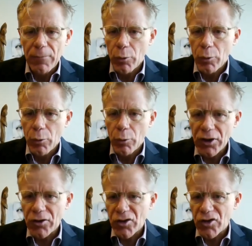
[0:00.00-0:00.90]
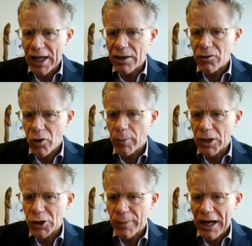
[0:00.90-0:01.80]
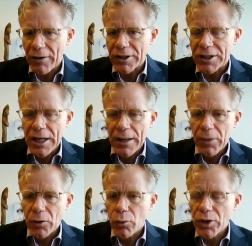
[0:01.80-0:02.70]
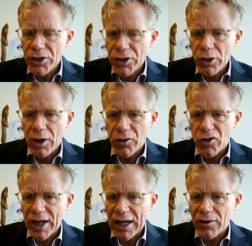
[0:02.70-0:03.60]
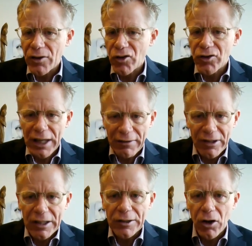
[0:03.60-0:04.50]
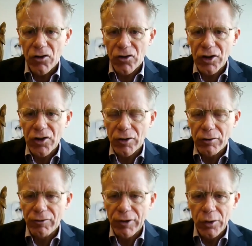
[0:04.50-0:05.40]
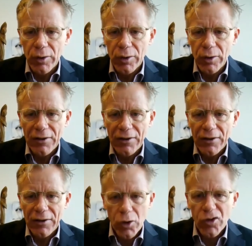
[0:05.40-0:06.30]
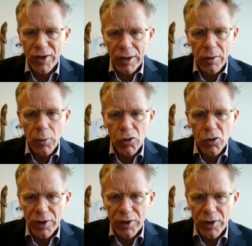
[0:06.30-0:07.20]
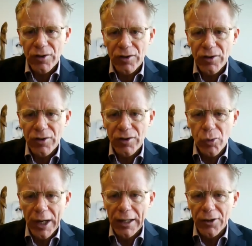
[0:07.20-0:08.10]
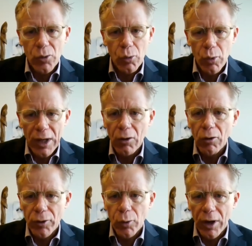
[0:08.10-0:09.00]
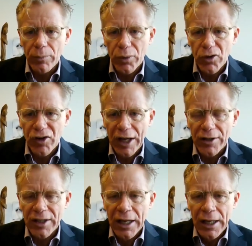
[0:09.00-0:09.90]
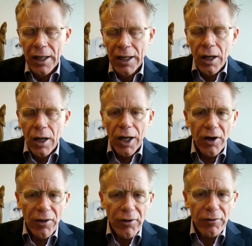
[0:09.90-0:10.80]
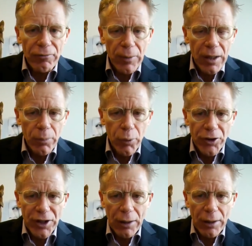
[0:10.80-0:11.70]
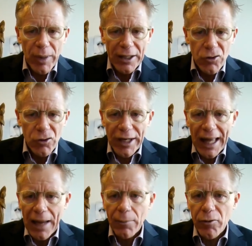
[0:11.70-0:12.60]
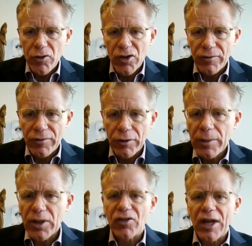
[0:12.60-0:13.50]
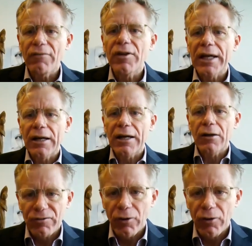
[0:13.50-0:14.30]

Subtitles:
We don't understand so much about it, but we do understand this is definitely not seasonal flu, and this is worse than the most recent flus as well. It's well over 1%. Another point I would make, and sorry to hammer the severity because everything else